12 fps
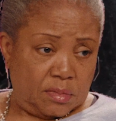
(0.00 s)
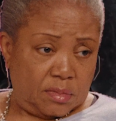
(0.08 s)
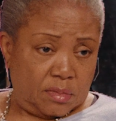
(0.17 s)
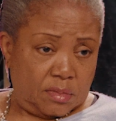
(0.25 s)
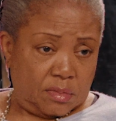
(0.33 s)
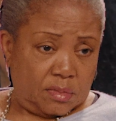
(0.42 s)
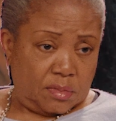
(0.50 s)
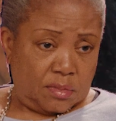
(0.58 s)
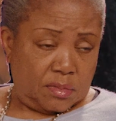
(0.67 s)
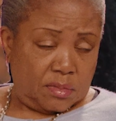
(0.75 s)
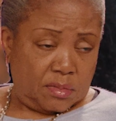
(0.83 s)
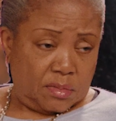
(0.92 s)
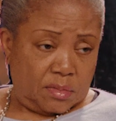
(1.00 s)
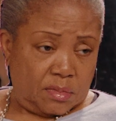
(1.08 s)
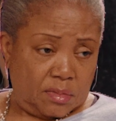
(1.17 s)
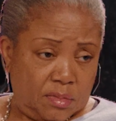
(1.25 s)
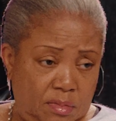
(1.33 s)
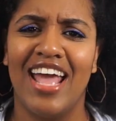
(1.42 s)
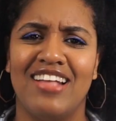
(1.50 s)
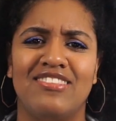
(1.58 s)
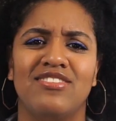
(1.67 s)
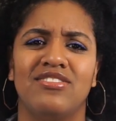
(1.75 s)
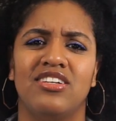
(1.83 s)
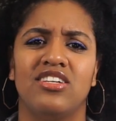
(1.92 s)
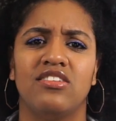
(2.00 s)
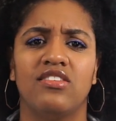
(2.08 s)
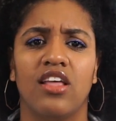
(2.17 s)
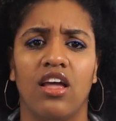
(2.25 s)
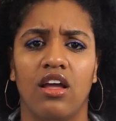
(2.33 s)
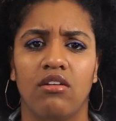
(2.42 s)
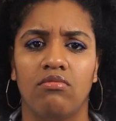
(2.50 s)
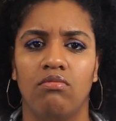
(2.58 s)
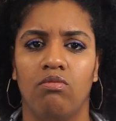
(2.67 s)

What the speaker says: or whatever he said. And Serena's just like,